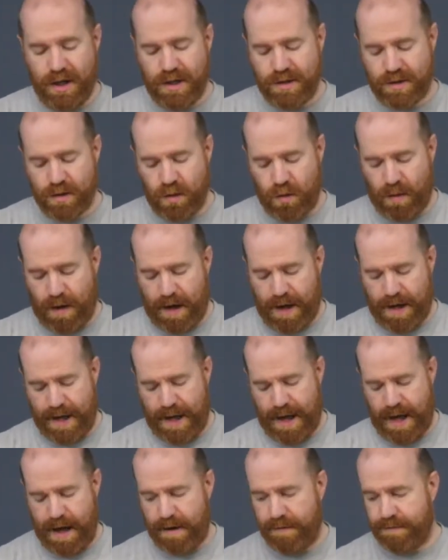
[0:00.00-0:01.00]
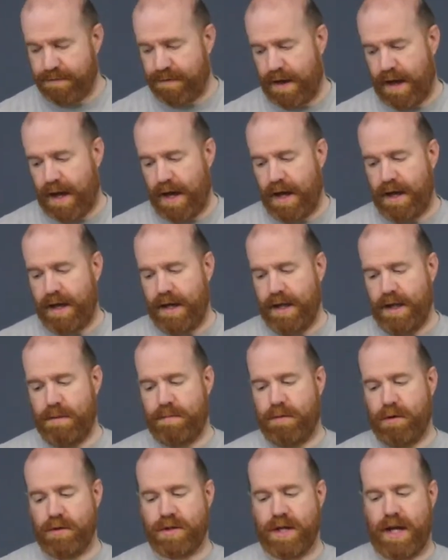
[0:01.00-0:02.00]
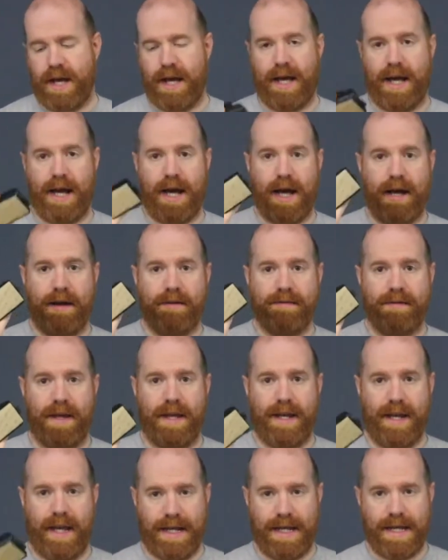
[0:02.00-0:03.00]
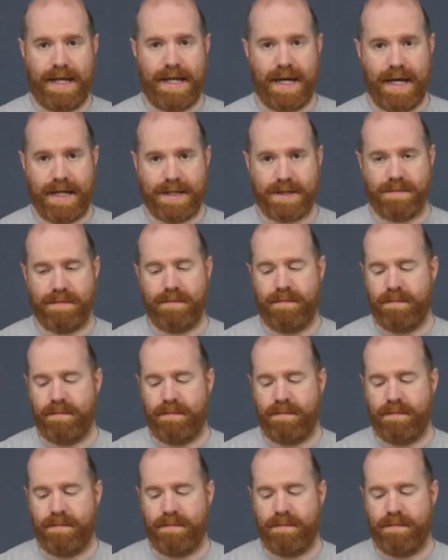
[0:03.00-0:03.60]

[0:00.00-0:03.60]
So I have in the boot I have an LE kit,